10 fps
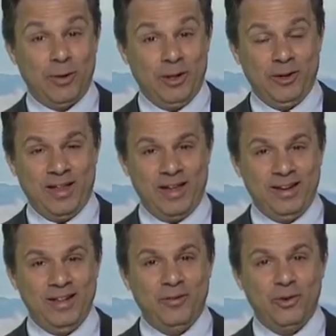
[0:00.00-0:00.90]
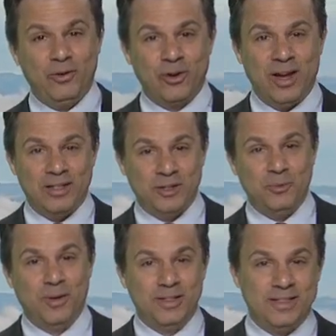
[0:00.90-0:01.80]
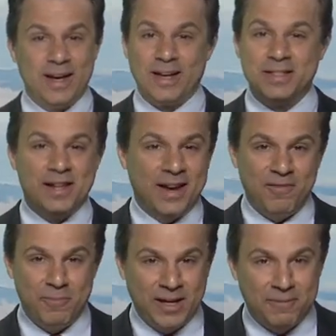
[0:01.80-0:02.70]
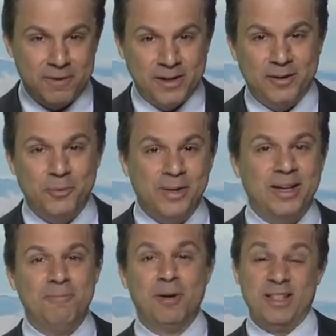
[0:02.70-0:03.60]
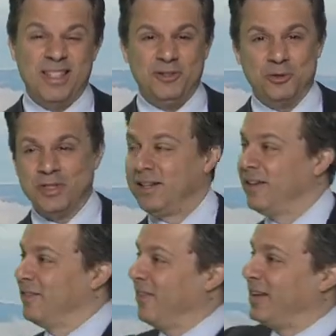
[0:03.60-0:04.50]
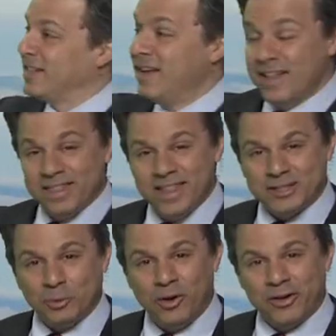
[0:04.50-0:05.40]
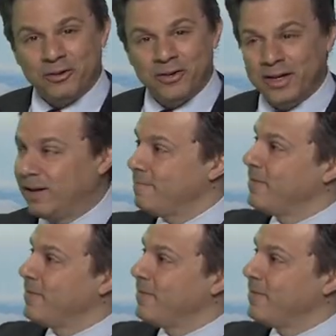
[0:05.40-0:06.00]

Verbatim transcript: We're going to look at that in the future cast in one second. It's not going to have a big impact on the weekend, but it's interesting nonetheless. That's Walnut Creek.